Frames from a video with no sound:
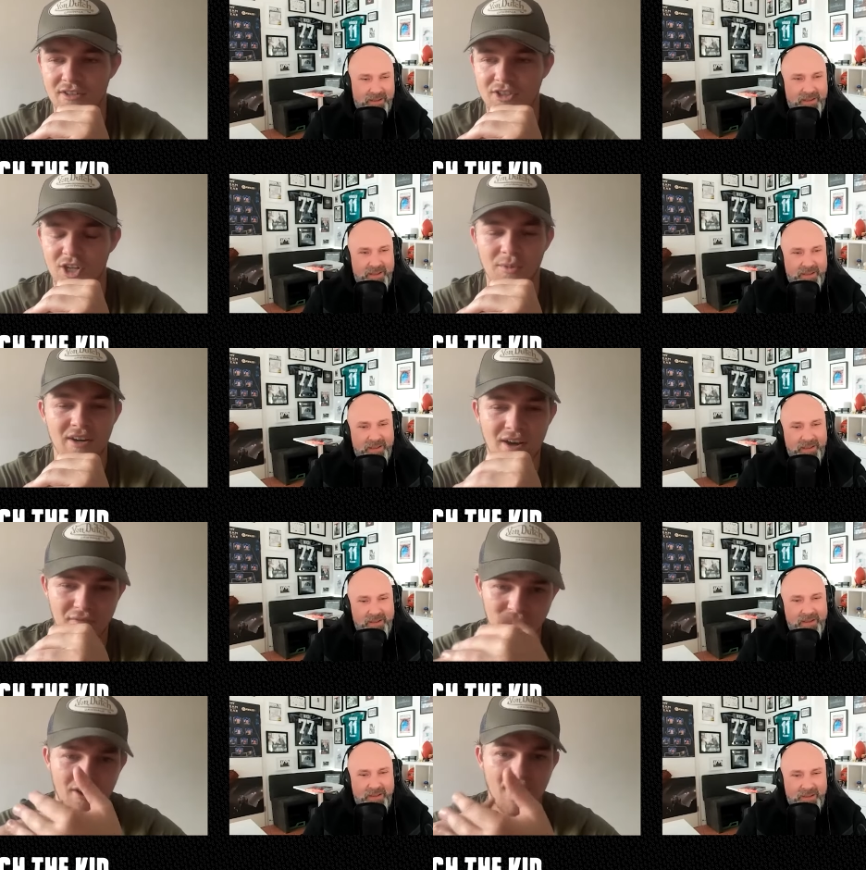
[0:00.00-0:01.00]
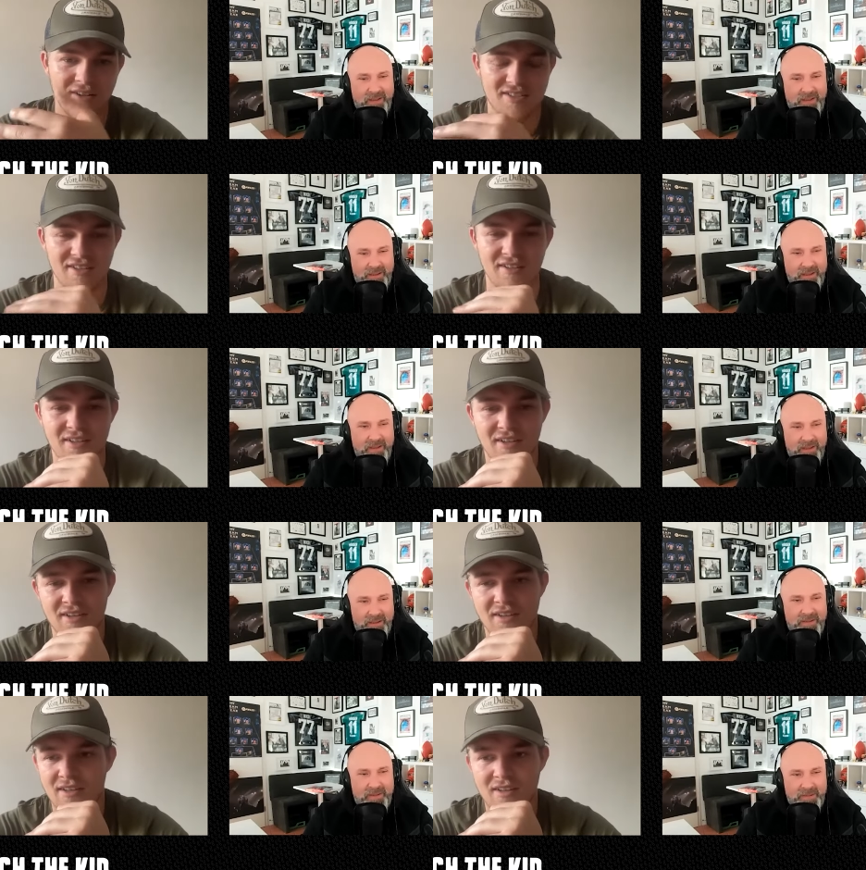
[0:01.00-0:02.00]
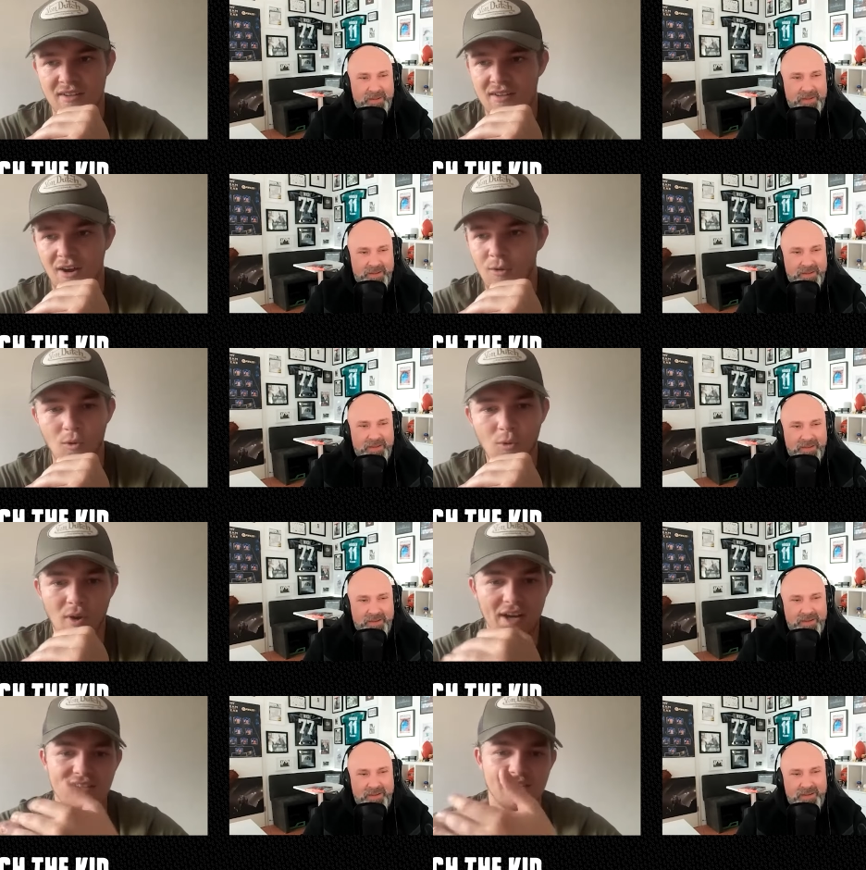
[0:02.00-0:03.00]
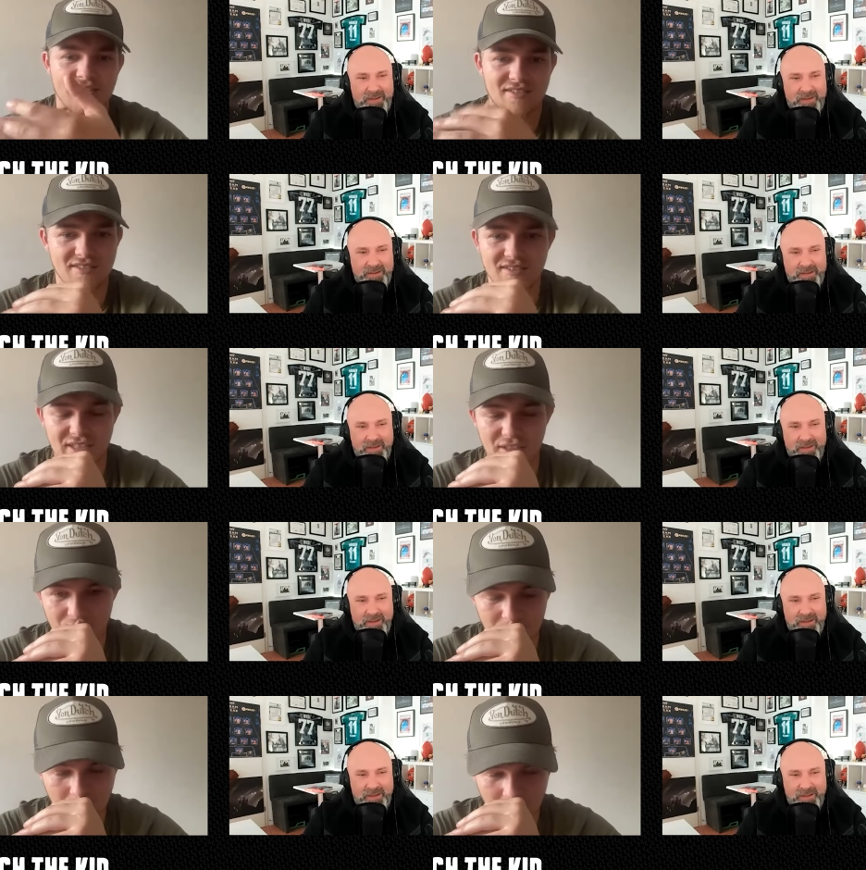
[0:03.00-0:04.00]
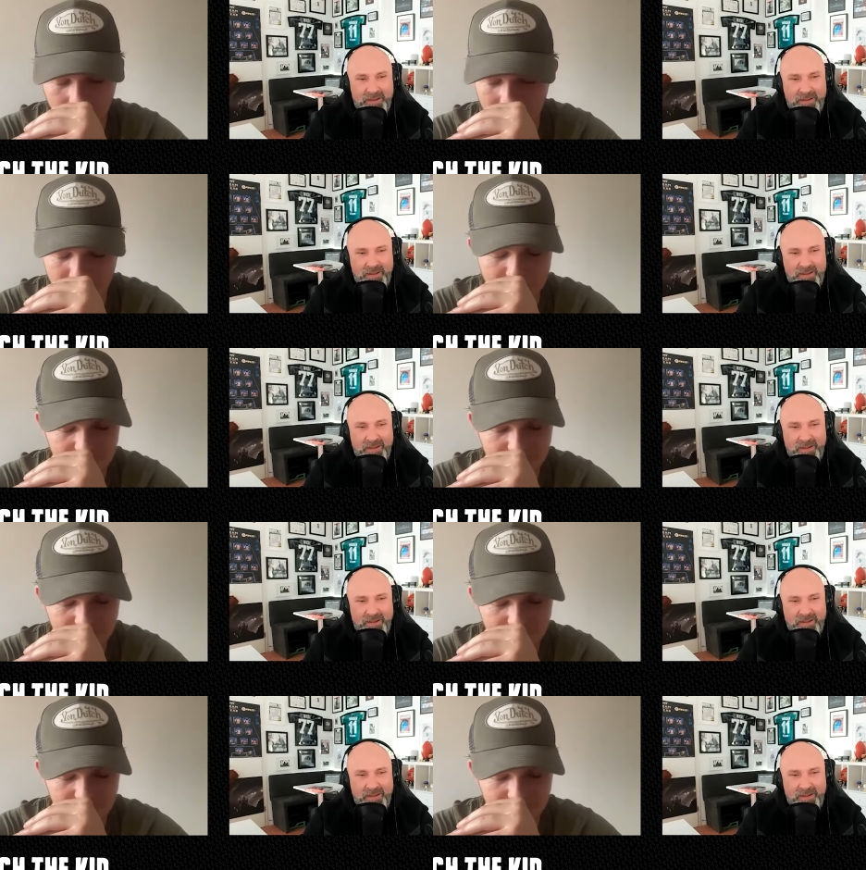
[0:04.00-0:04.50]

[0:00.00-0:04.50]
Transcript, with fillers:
Speaker 1: and are showing love and are asking, I'll always give them um